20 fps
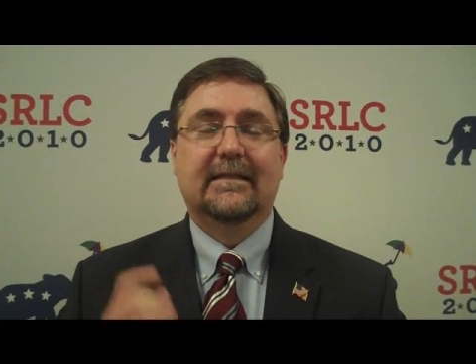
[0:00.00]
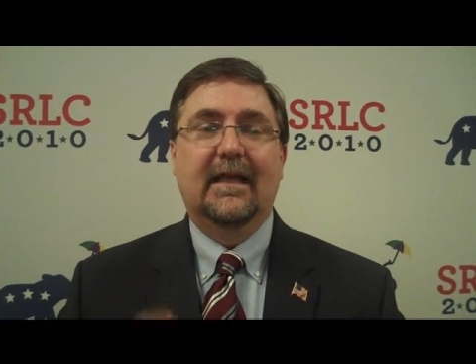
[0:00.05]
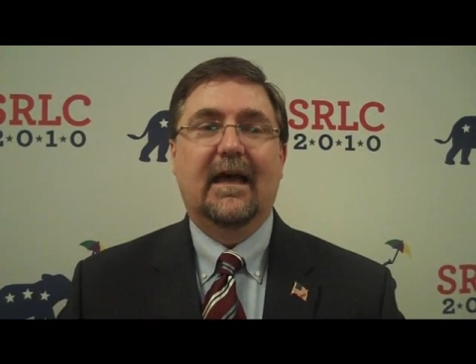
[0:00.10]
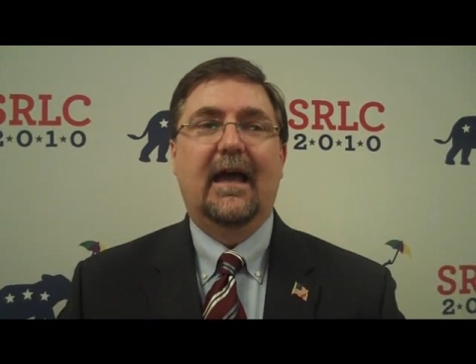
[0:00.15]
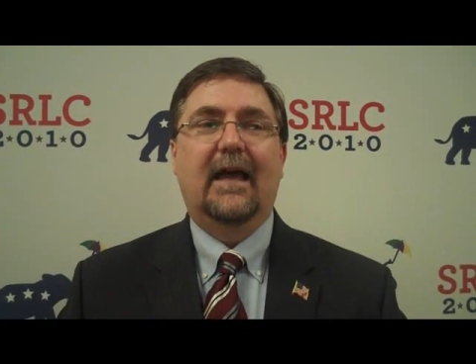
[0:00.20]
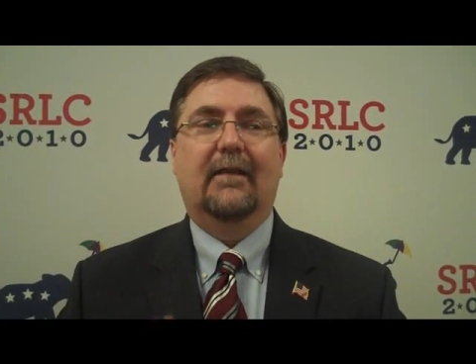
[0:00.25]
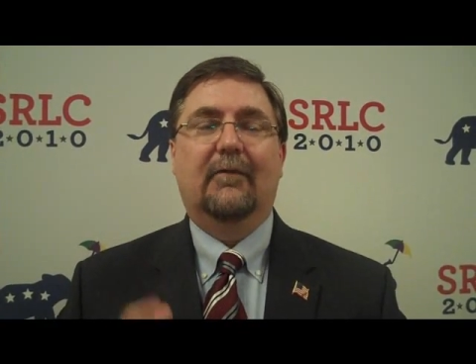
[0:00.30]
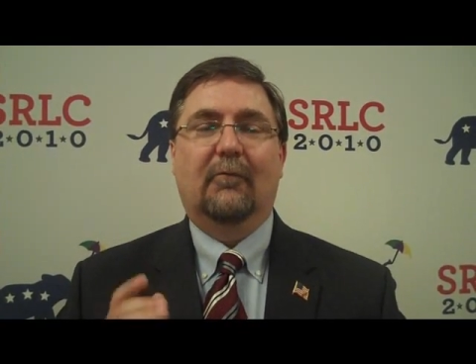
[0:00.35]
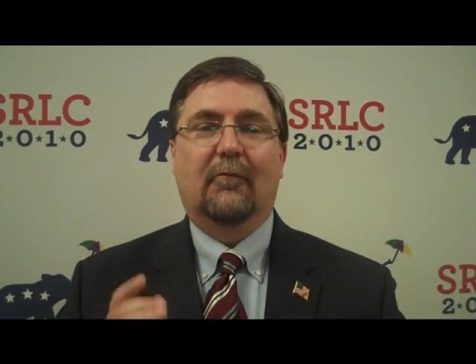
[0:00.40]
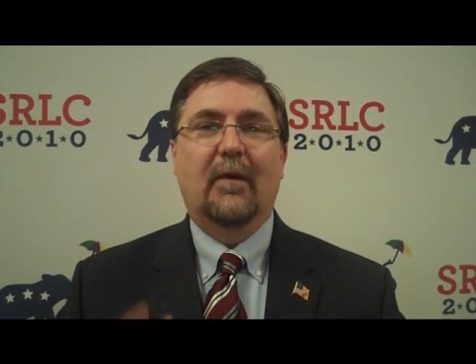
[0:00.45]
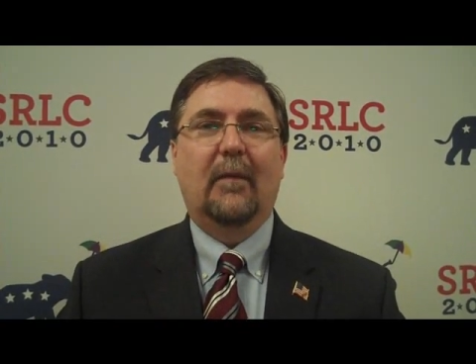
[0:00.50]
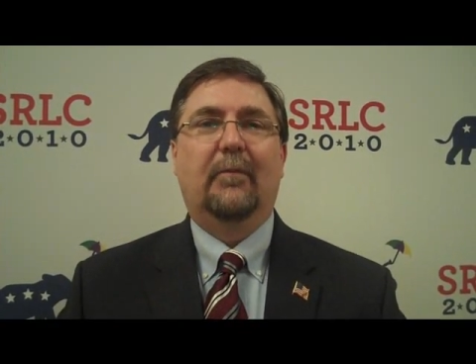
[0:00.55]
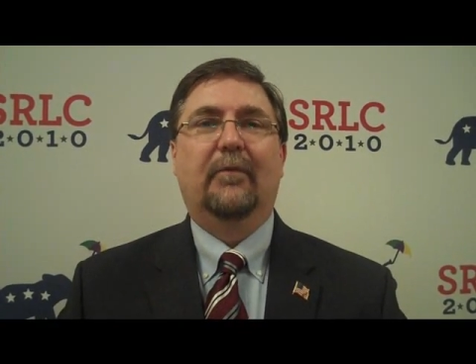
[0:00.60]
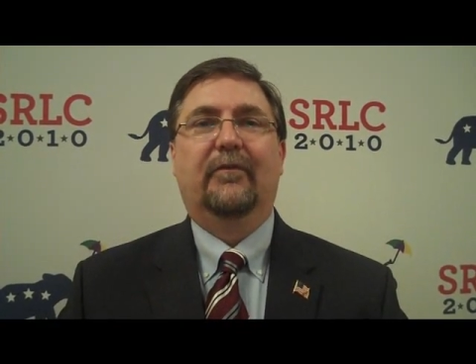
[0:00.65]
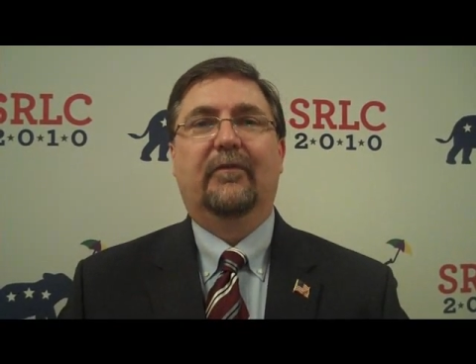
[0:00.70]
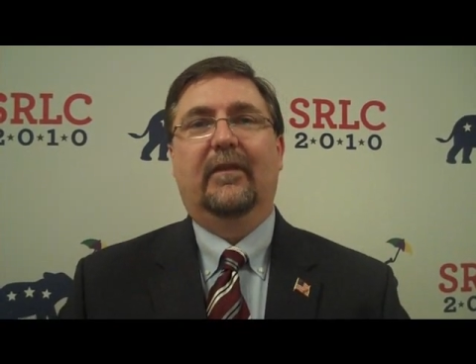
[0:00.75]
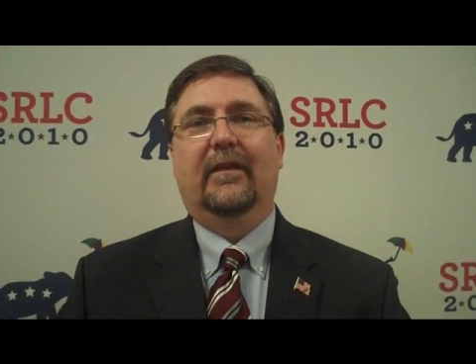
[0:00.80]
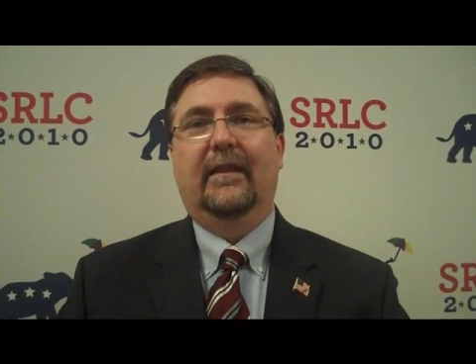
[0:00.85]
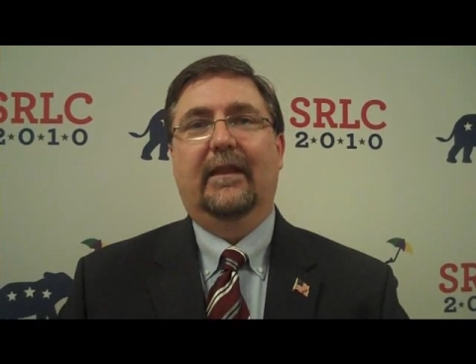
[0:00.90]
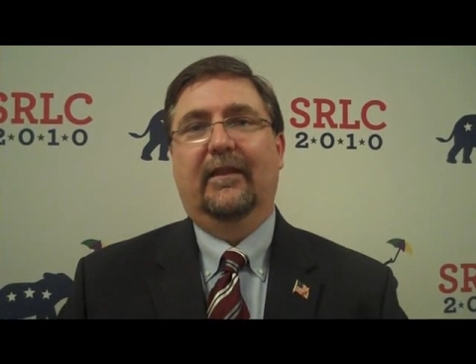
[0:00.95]
not
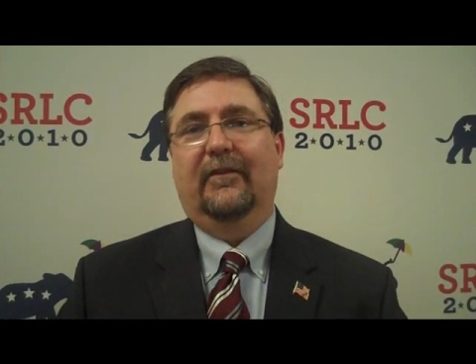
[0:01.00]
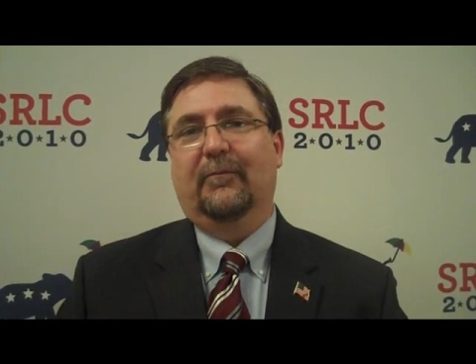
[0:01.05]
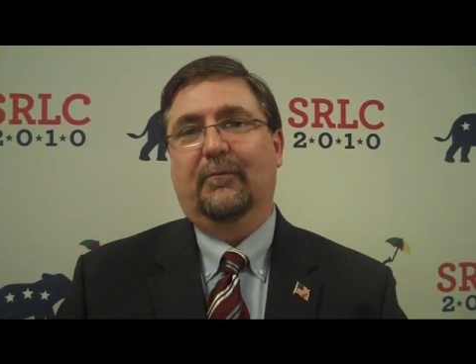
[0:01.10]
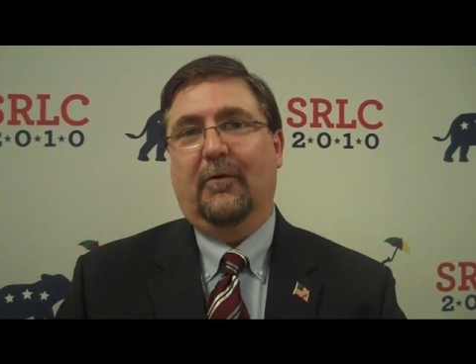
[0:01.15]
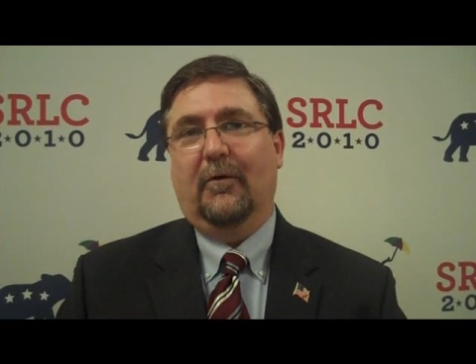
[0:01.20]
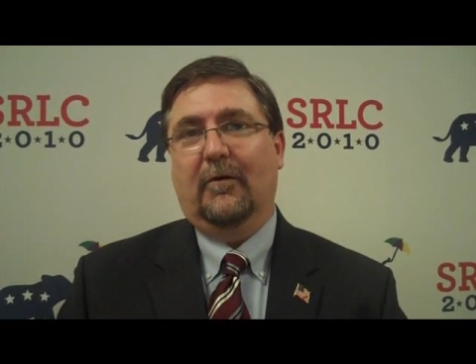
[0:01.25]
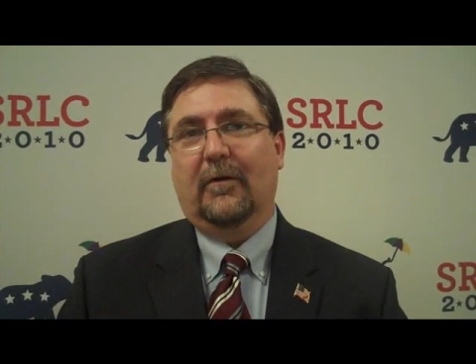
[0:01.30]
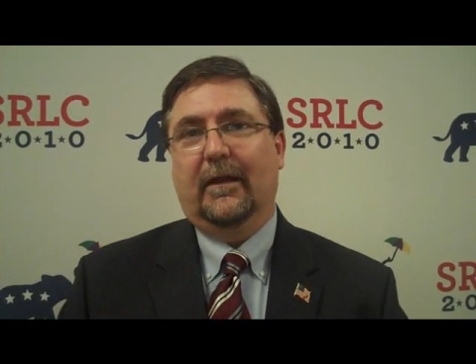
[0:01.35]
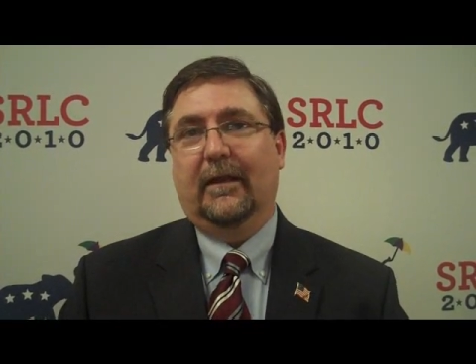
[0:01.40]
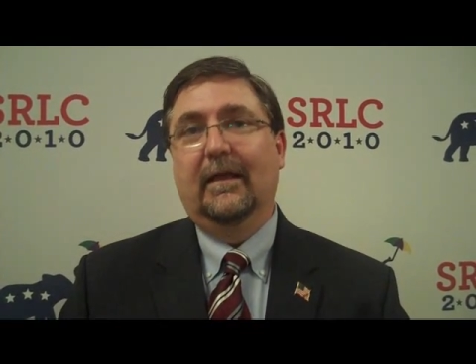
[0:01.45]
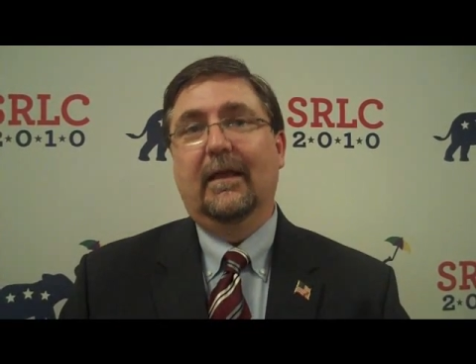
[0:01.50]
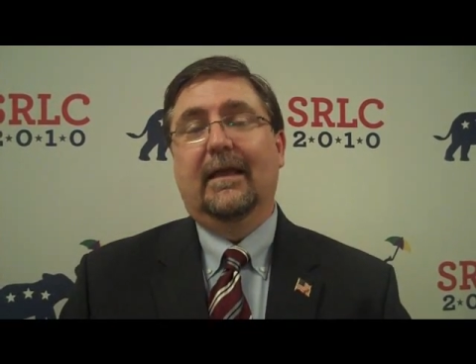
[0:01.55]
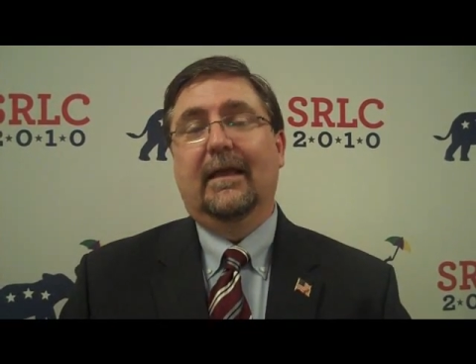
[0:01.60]
representing his party,